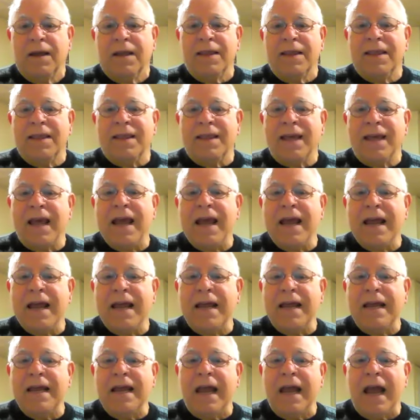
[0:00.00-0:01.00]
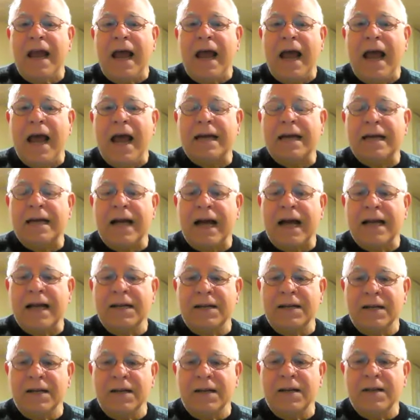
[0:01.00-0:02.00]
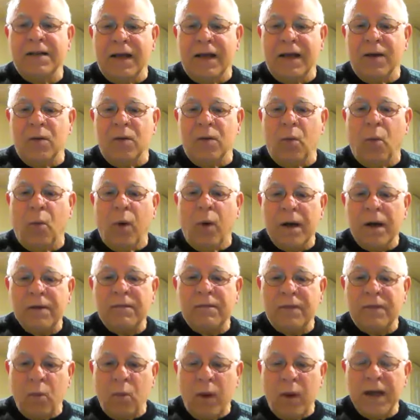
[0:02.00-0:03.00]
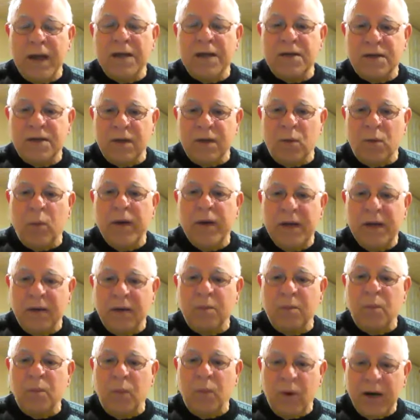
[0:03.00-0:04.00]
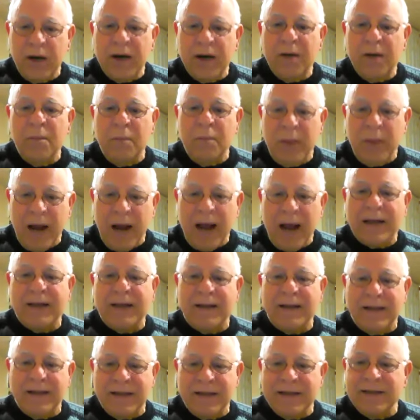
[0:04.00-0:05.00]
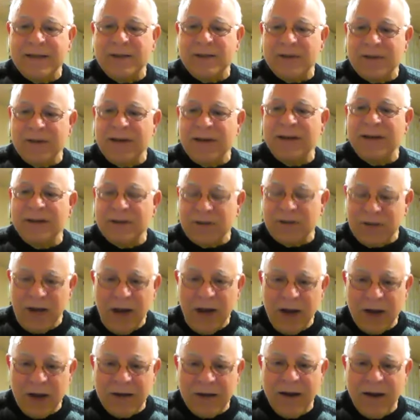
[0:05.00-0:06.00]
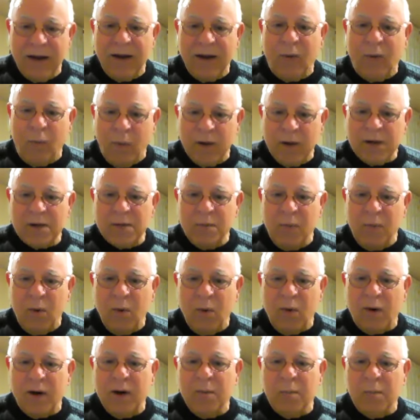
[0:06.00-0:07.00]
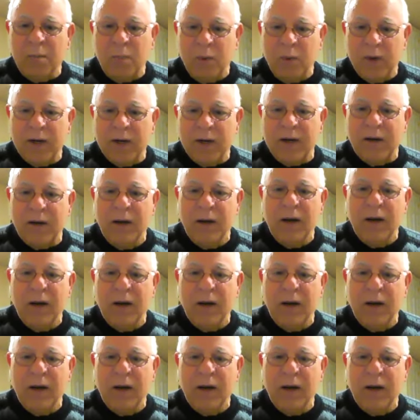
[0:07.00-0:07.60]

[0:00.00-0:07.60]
they had an idea that one of the ways that we can bring back this sun once more and put it